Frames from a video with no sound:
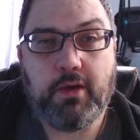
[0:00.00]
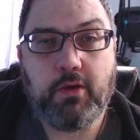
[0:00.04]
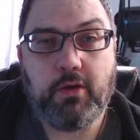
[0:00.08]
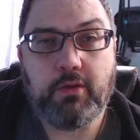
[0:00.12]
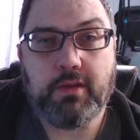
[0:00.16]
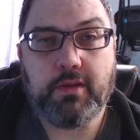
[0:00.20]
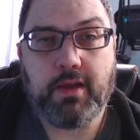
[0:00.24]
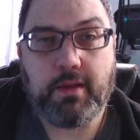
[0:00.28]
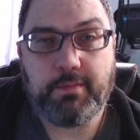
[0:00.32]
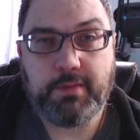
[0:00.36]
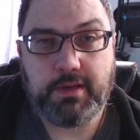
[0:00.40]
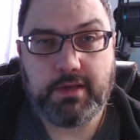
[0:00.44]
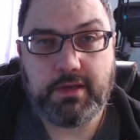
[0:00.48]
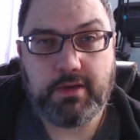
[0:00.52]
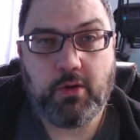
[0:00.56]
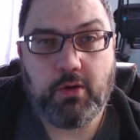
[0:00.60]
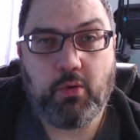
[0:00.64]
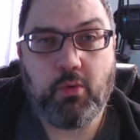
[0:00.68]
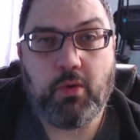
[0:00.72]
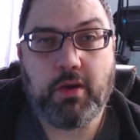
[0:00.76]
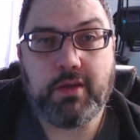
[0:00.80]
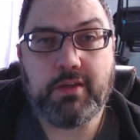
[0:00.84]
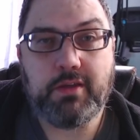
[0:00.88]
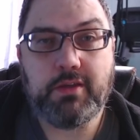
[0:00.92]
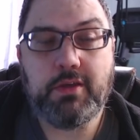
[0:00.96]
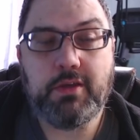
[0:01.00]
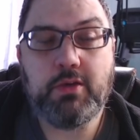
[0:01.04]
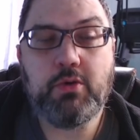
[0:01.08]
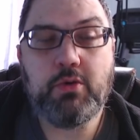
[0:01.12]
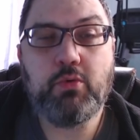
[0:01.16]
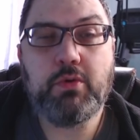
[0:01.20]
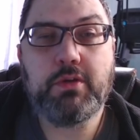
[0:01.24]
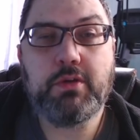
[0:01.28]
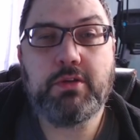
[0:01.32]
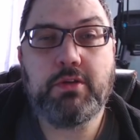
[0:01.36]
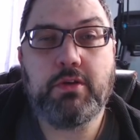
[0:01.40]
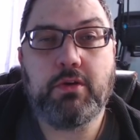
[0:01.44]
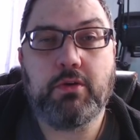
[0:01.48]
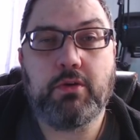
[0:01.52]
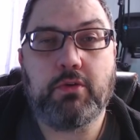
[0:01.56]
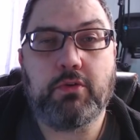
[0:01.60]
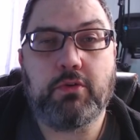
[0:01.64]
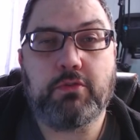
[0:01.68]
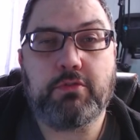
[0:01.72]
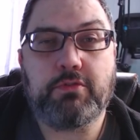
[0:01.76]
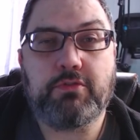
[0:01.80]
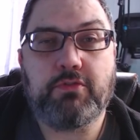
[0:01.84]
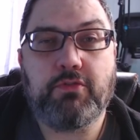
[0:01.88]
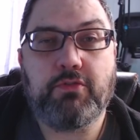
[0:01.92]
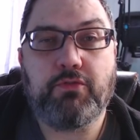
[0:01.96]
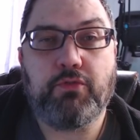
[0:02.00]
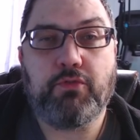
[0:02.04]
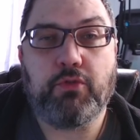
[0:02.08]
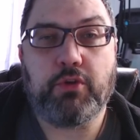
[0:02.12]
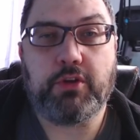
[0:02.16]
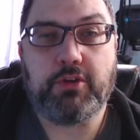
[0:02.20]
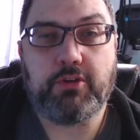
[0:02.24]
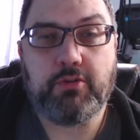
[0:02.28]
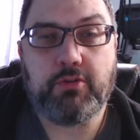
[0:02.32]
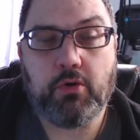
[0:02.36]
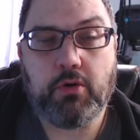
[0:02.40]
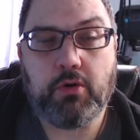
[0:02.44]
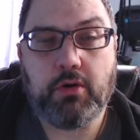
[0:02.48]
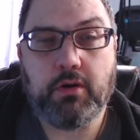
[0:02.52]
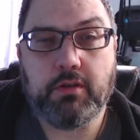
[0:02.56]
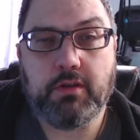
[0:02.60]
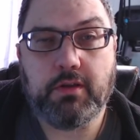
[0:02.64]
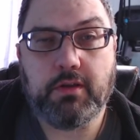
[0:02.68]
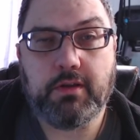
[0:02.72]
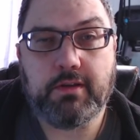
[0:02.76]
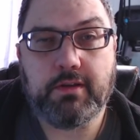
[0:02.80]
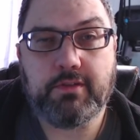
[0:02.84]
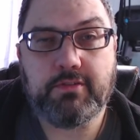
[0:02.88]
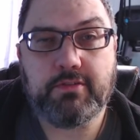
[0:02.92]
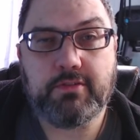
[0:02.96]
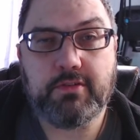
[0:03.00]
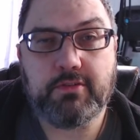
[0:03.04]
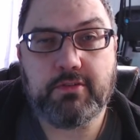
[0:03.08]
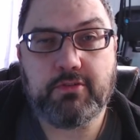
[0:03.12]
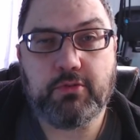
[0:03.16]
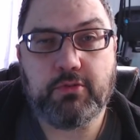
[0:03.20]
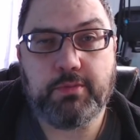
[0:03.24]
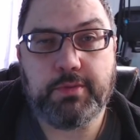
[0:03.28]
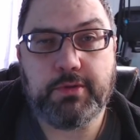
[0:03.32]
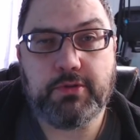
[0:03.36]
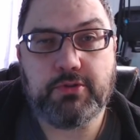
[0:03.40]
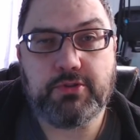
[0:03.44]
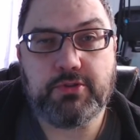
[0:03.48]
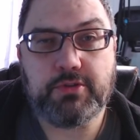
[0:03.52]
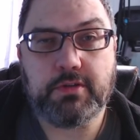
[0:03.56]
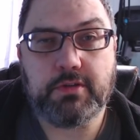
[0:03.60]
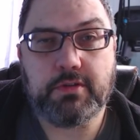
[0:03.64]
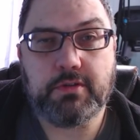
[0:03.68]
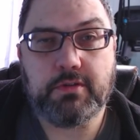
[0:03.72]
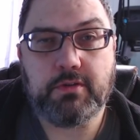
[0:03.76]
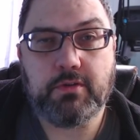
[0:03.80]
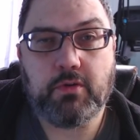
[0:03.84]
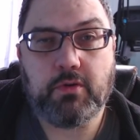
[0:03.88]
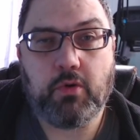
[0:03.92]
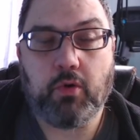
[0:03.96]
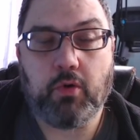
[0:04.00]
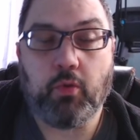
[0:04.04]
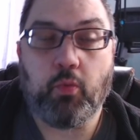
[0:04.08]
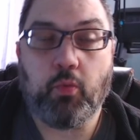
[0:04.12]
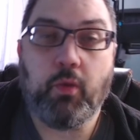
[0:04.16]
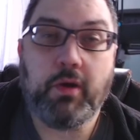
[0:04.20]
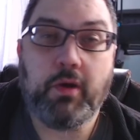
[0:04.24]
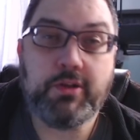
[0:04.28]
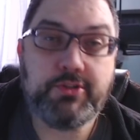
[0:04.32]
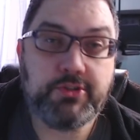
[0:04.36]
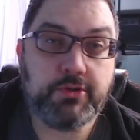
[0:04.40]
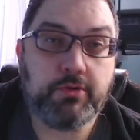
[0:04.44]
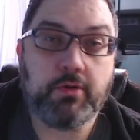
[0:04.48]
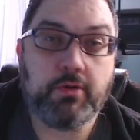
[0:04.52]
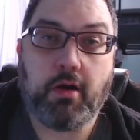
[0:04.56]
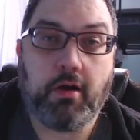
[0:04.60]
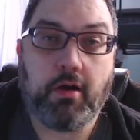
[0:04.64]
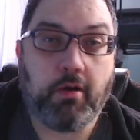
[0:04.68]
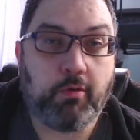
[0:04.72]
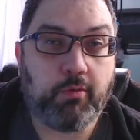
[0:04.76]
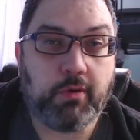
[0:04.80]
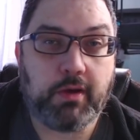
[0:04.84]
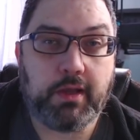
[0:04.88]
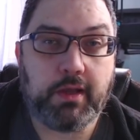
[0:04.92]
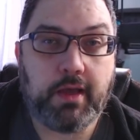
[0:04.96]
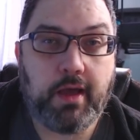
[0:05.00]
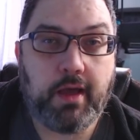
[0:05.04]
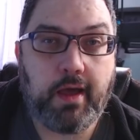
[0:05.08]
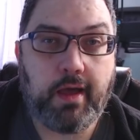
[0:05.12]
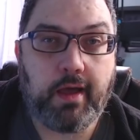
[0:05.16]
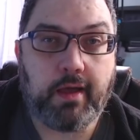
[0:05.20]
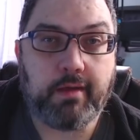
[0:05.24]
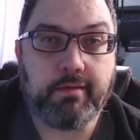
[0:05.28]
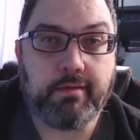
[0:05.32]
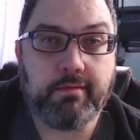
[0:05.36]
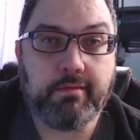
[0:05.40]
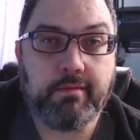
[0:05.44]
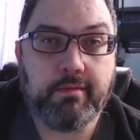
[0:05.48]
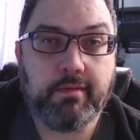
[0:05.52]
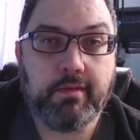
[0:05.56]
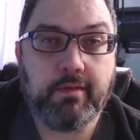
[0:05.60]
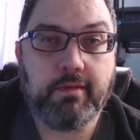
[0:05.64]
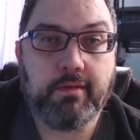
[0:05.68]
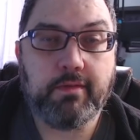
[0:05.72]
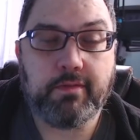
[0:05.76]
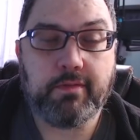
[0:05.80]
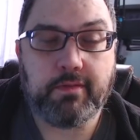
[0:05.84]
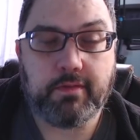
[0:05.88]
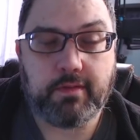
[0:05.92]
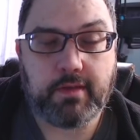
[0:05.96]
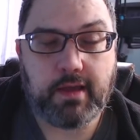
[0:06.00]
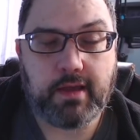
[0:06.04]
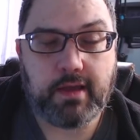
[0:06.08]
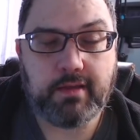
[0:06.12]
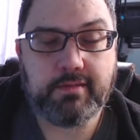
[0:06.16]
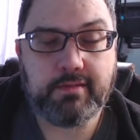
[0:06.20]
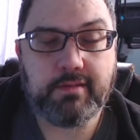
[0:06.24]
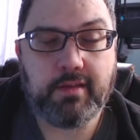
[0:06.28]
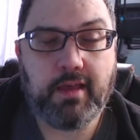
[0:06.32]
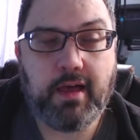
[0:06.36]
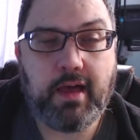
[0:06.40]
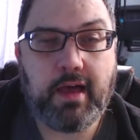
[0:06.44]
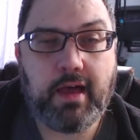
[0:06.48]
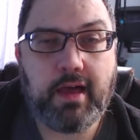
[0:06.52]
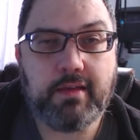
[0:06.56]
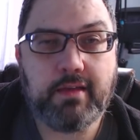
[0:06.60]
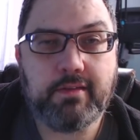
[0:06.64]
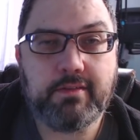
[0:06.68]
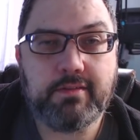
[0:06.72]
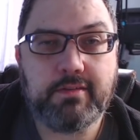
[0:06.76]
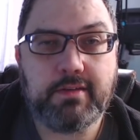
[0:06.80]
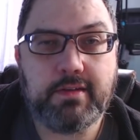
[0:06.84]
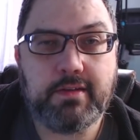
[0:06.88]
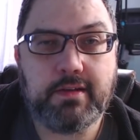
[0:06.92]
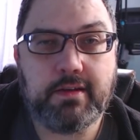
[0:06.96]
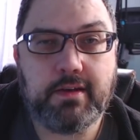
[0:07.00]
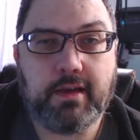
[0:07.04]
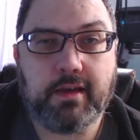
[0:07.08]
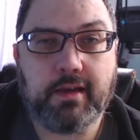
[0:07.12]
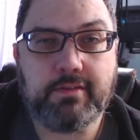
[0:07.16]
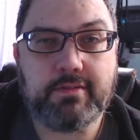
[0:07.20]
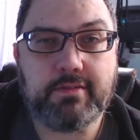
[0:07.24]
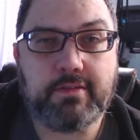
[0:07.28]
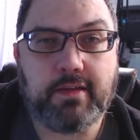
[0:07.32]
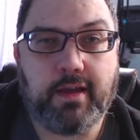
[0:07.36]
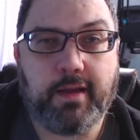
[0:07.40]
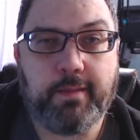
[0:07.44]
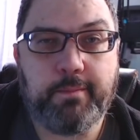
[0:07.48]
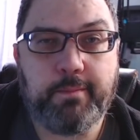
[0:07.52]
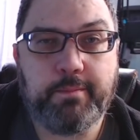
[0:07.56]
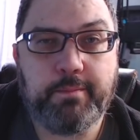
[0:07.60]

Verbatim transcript: Let me know what you would use for your Linux distribution, or what you're already on. Thanks a lot. See you next time.